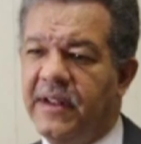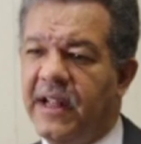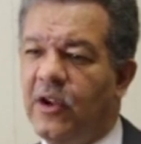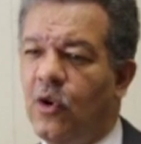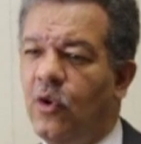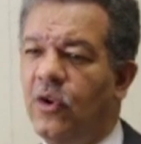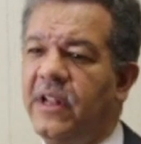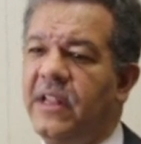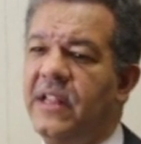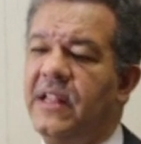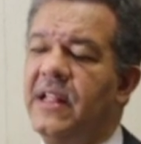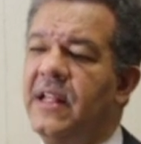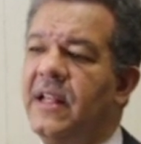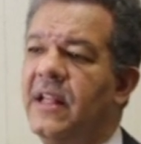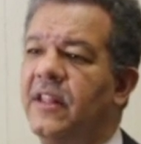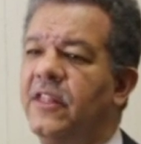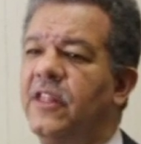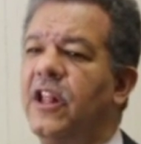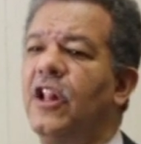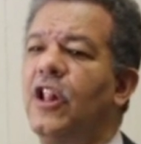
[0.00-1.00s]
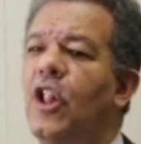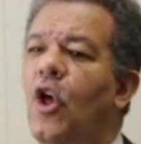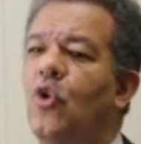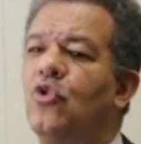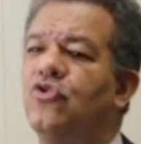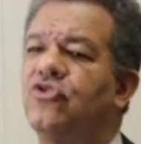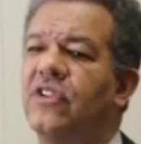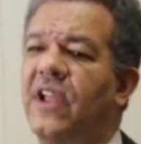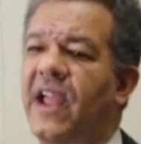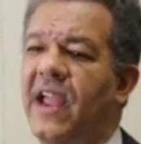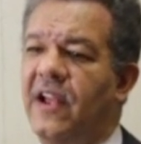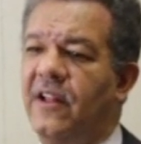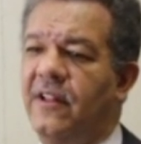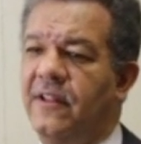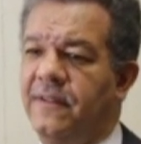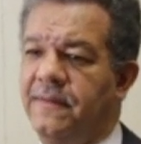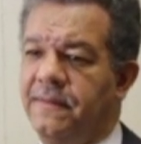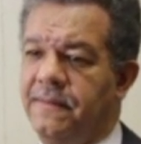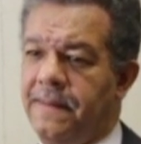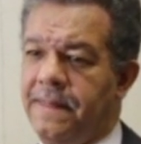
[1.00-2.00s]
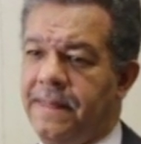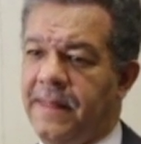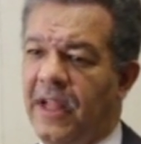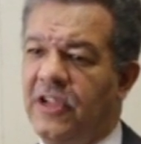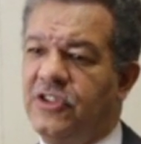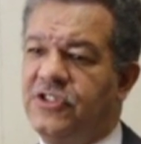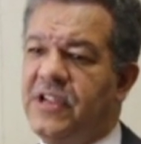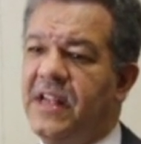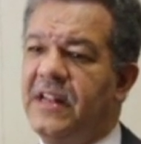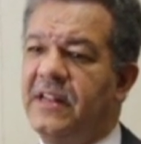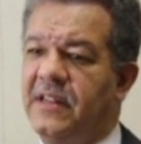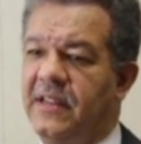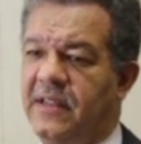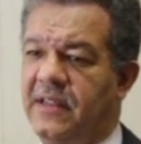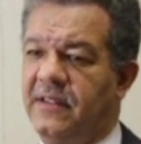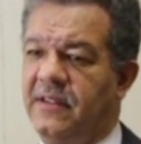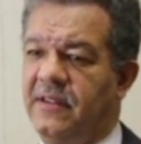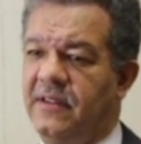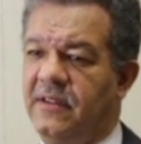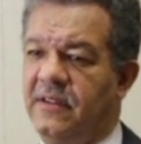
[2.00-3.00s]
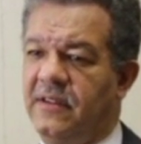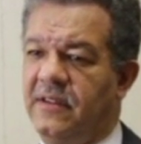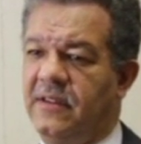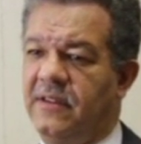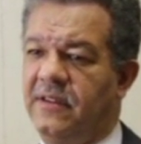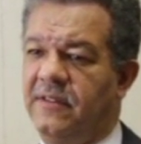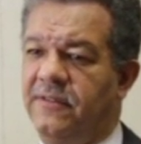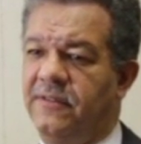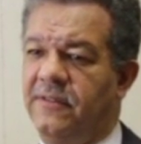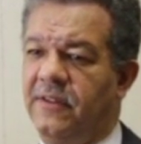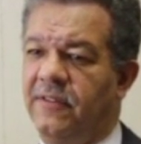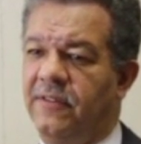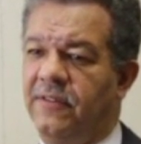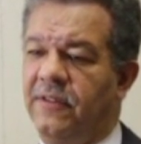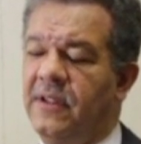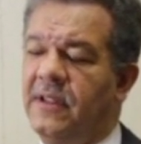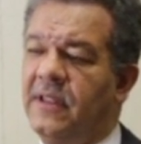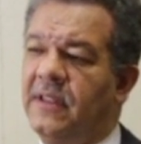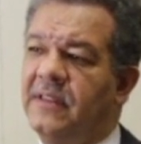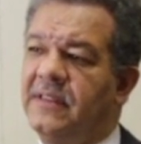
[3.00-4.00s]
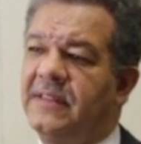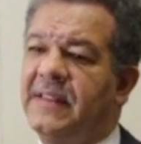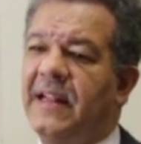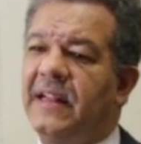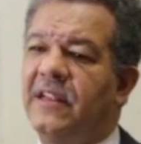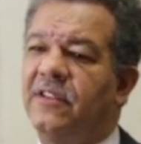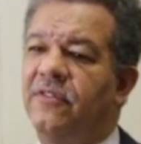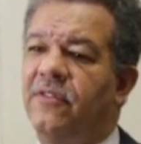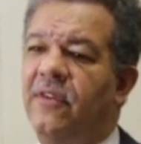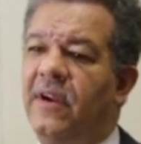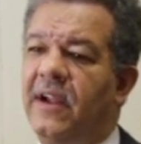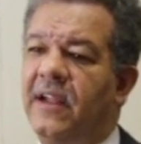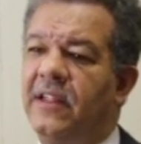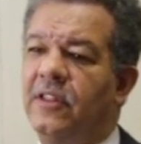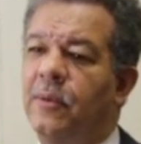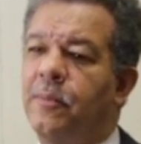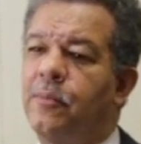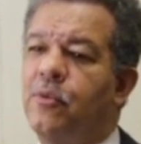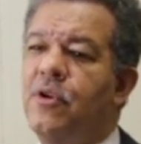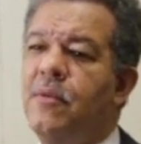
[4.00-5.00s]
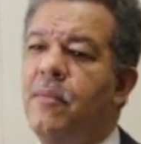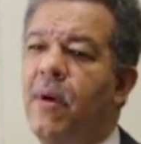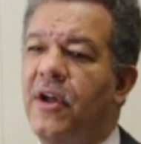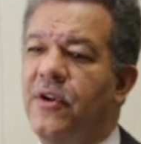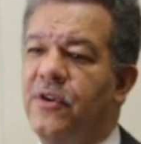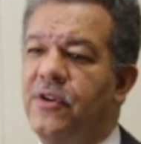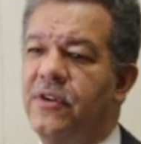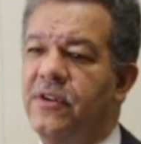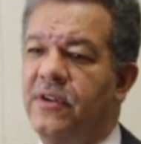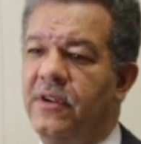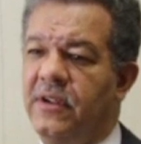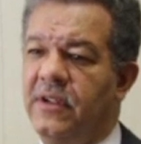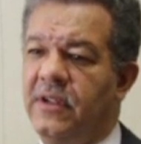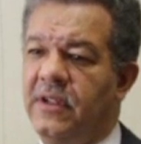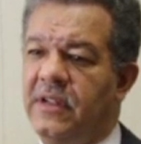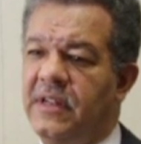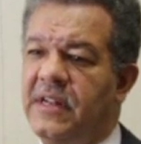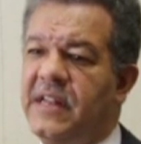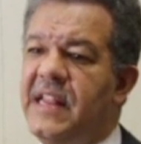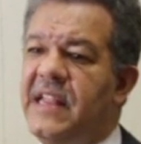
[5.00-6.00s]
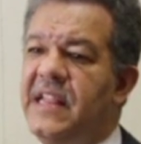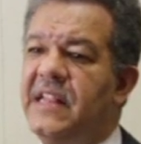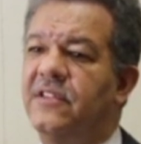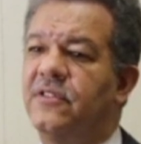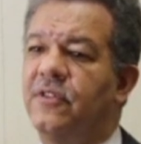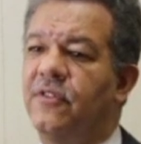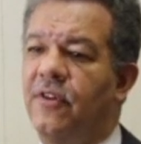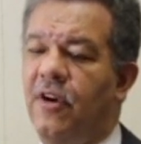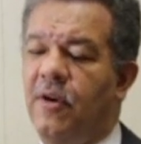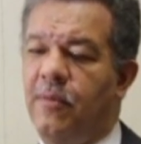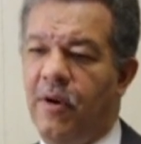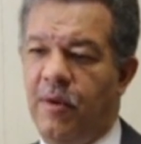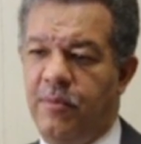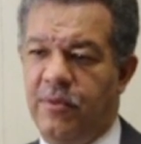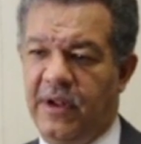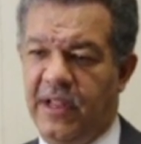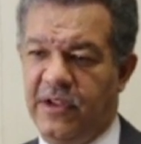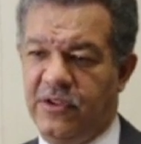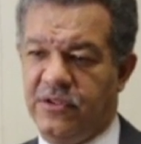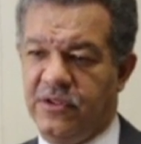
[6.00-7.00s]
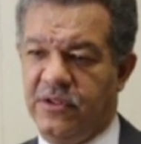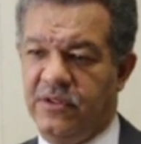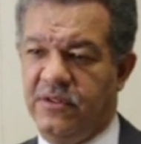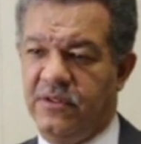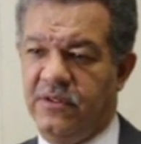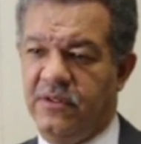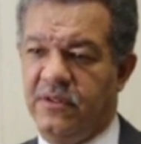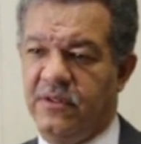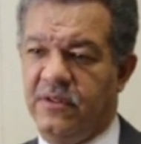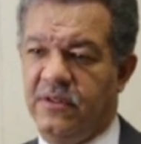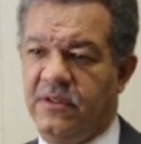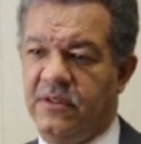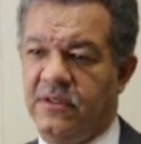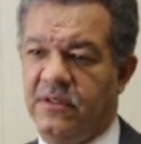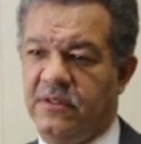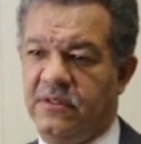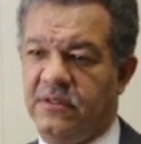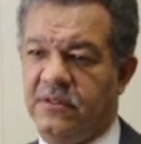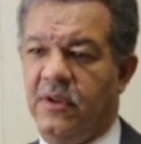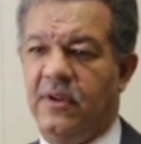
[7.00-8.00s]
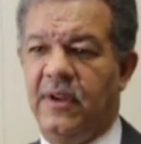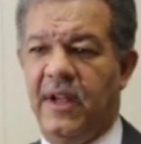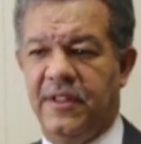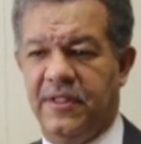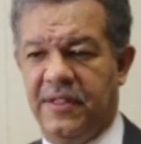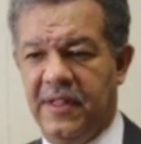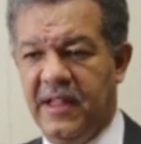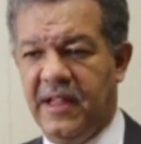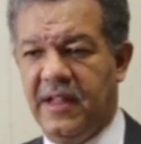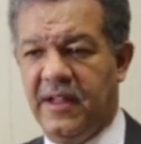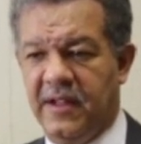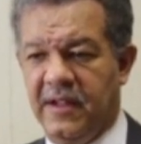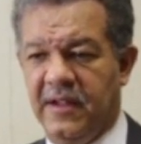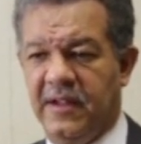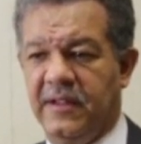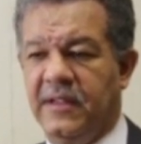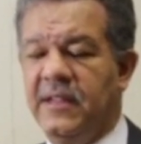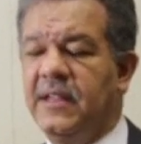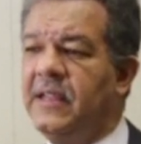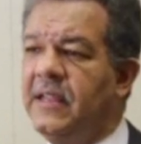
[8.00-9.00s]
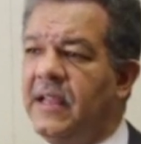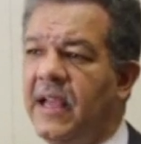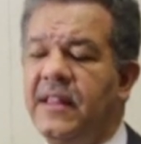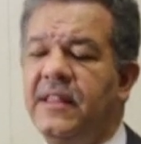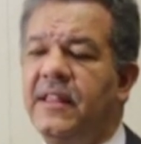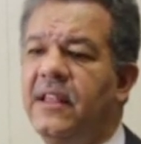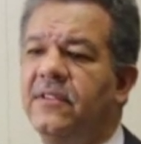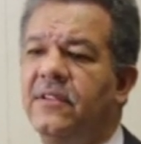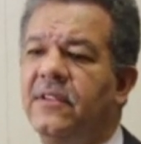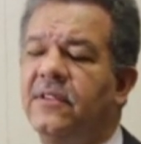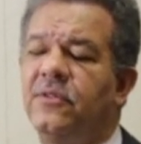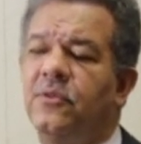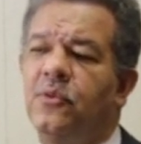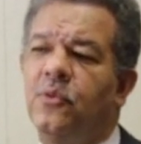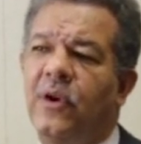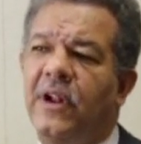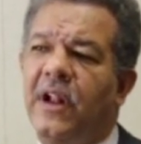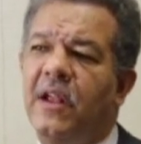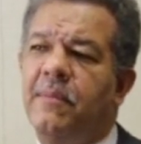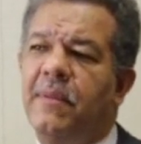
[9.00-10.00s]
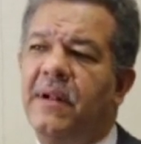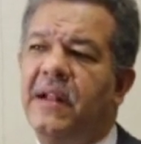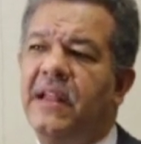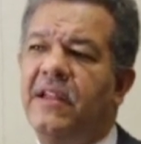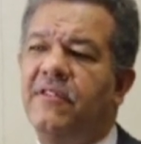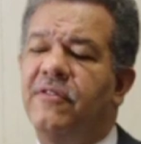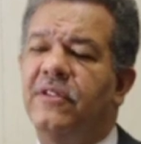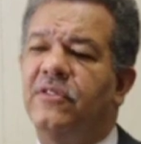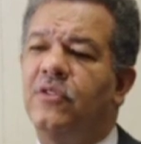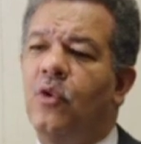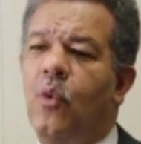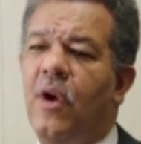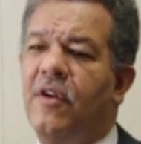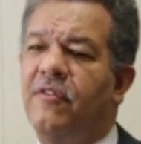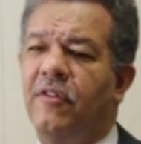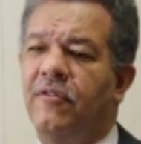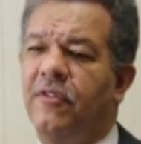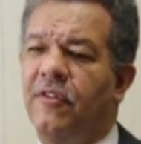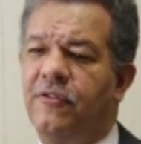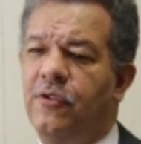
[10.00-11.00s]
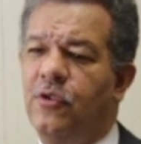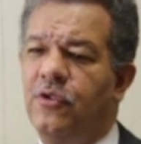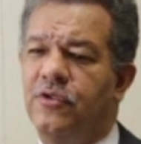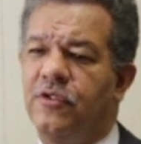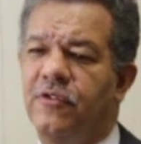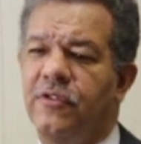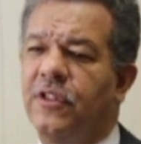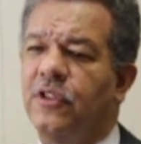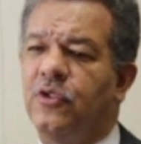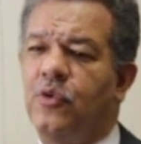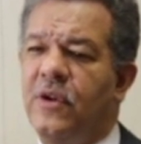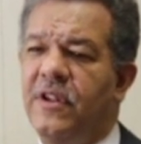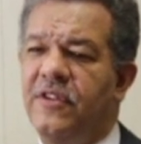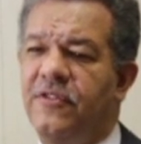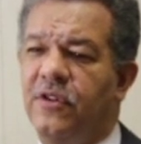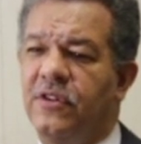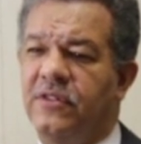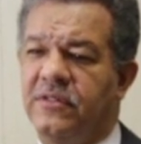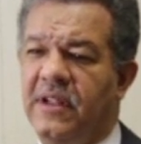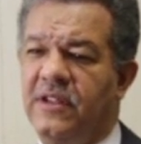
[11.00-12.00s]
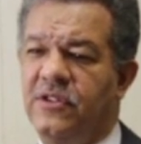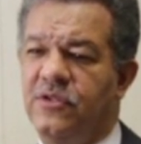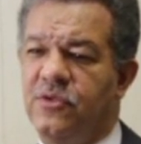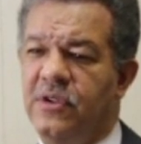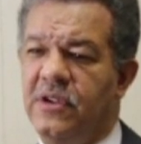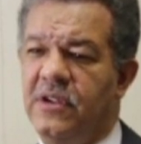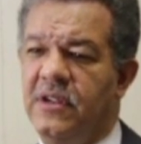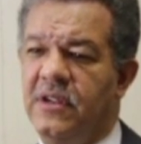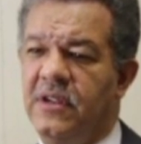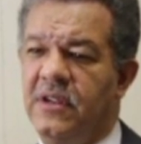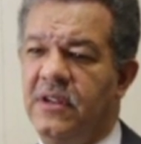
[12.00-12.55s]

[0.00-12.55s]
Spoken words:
Not only the low scale agenda of satisfying the pre-modern needs of our population. So I think, and this is what I believe is the wave of the future for the 21st century,